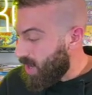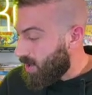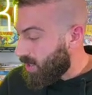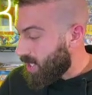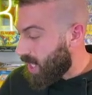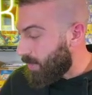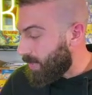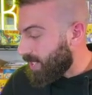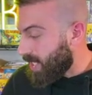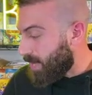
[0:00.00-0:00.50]

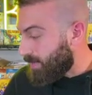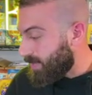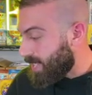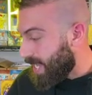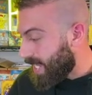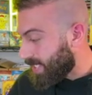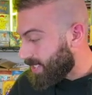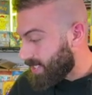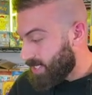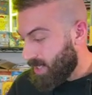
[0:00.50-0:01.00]
Coming up
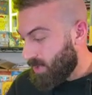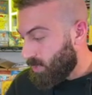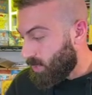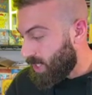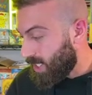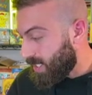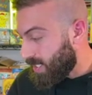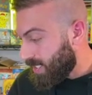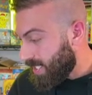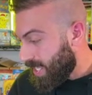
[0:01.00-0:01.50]
next
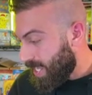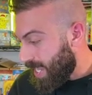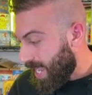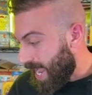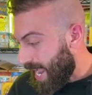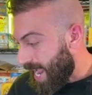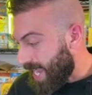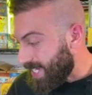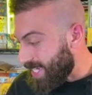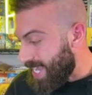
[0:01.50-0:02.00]
with
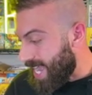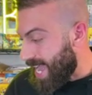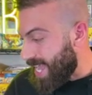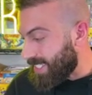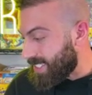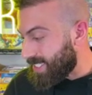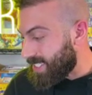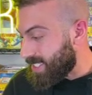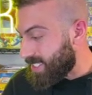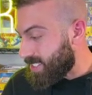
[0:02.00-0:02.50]
Andy
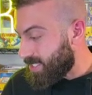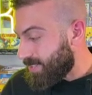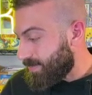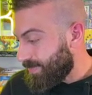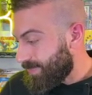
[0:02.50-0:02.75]
S.